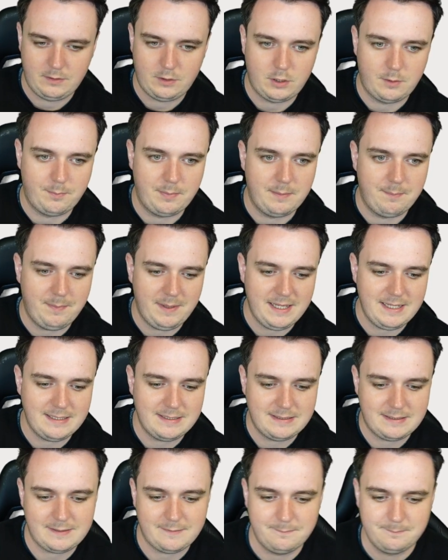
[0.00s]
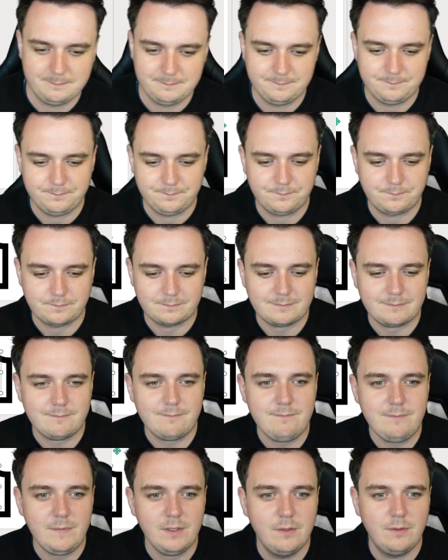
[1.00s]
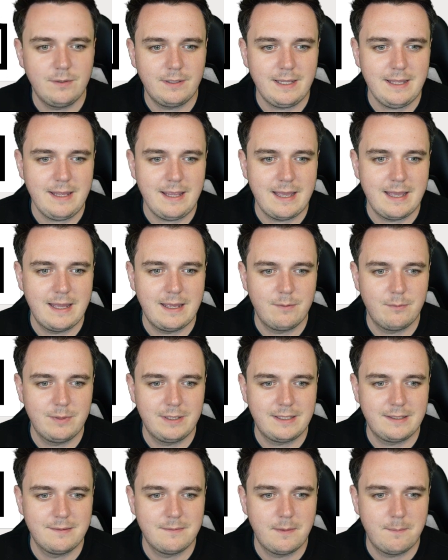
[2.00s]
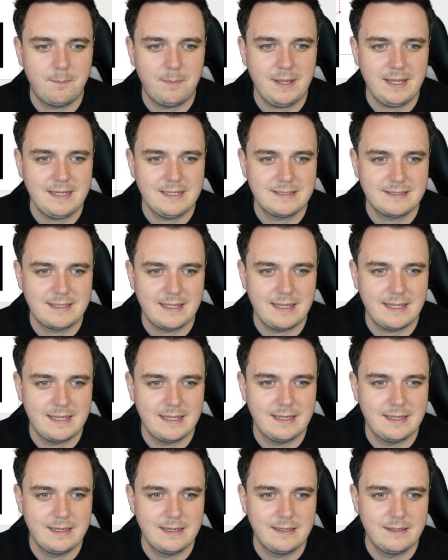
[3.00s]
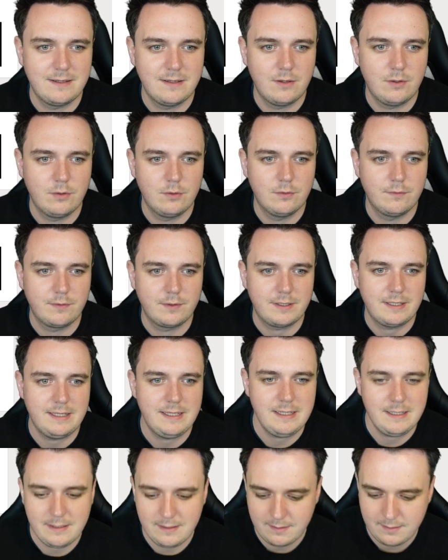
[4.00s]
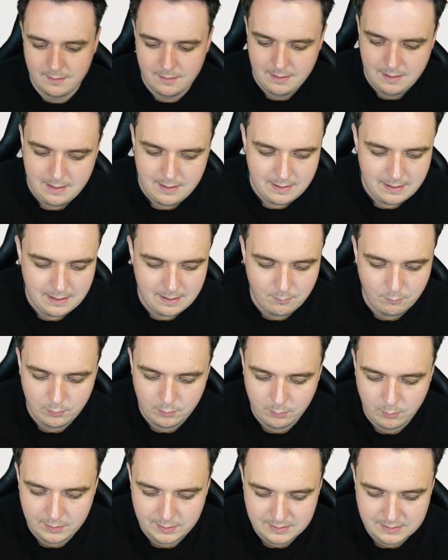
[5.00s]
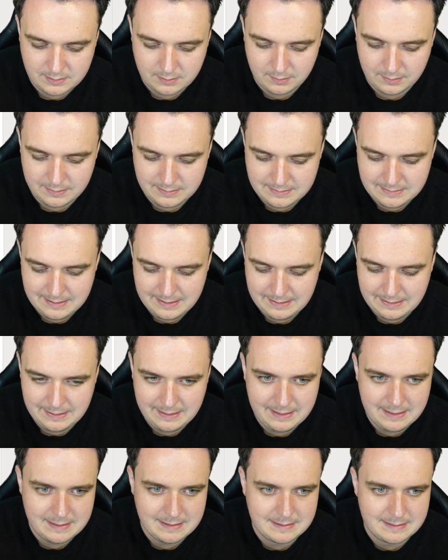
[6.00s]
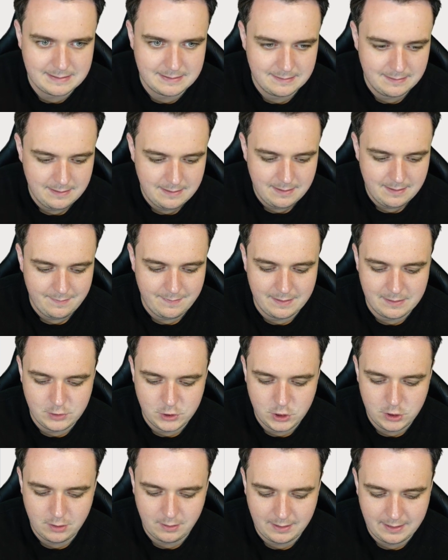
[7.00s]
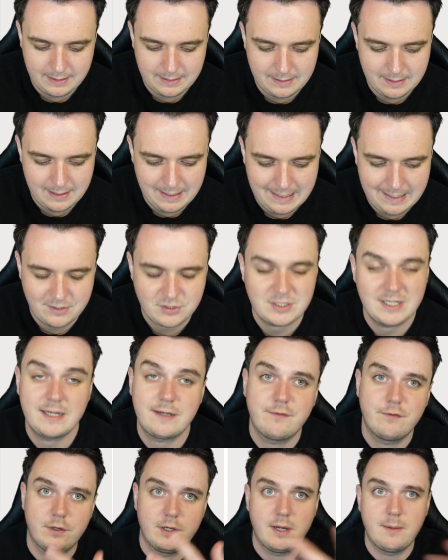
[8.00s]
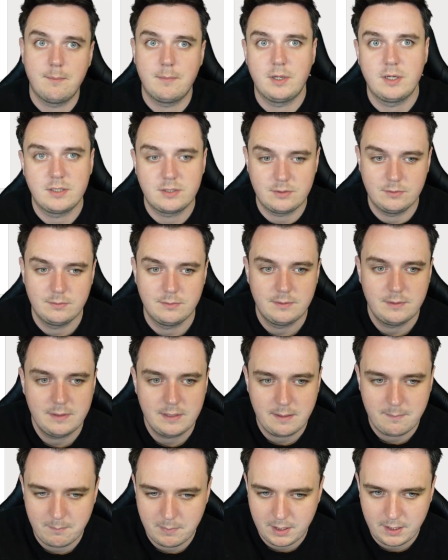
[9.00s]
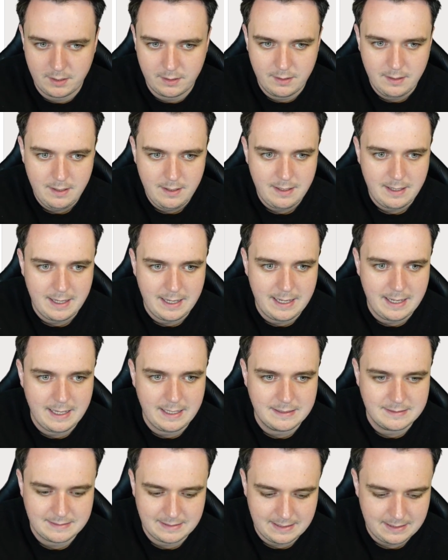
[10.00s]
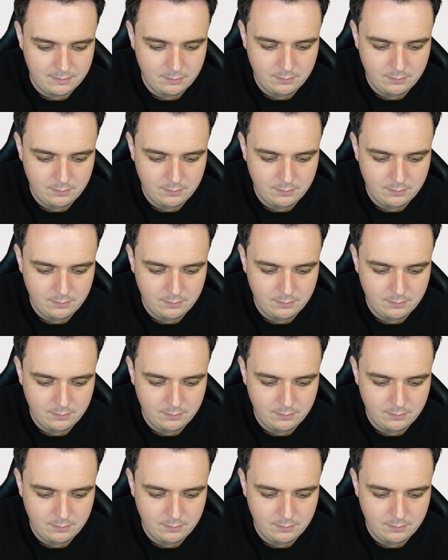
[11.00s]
copy paste. Okay, and we can paste that in over here. And we're wanting to call it ticket, then new line, hashtag for number. So number and,